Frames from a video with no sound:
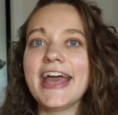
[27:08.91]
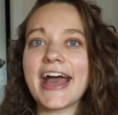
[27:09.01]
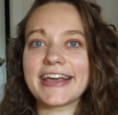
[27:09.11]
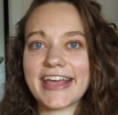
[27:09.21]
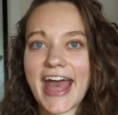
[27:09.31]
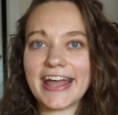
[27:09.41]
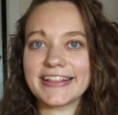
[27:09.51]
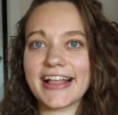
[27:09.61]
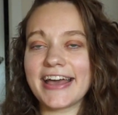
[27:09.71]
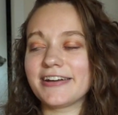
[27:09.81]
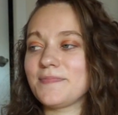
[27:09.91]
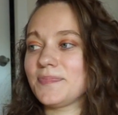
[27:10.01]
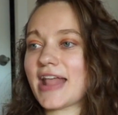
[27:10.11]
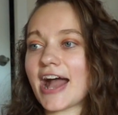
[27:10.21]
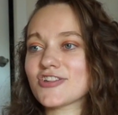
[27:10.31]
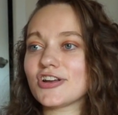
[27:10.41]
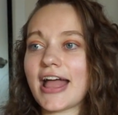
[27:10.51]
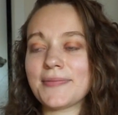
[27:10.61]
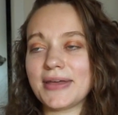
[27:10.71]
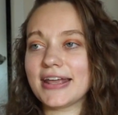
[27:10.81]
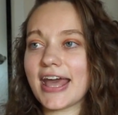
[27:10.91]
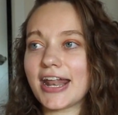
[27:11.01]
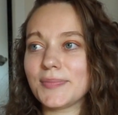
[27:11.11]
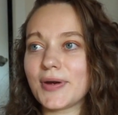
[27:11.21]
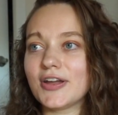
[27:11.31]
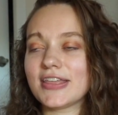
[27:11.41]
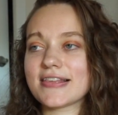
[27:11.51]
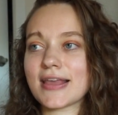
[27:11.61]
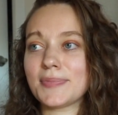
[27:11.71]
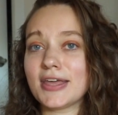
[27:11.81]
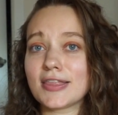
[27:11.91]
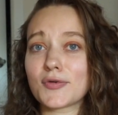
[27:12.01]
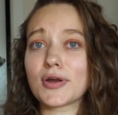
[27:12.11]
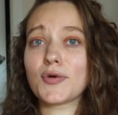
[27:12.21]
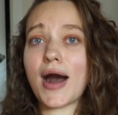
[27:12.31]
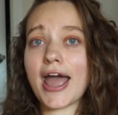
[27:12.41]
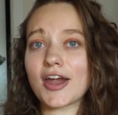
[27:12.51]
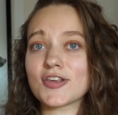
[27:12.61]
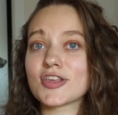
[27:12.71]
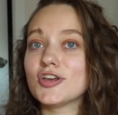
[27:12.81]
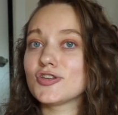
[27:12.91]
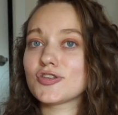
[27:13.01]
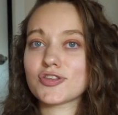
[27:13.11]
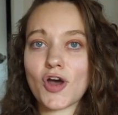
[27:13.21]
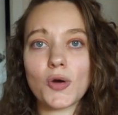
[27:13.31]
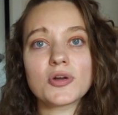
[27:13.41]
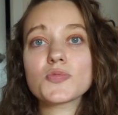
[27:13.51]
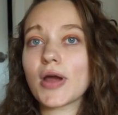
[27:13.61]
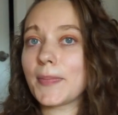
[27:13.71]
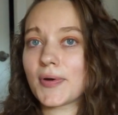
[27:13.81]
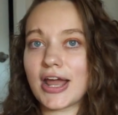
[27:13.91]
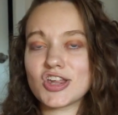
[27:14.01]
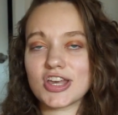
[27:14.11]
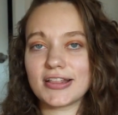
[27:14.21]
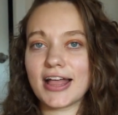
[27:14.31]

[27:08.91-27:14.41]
again, like natural unmedicated birth is something that requires so much preparation.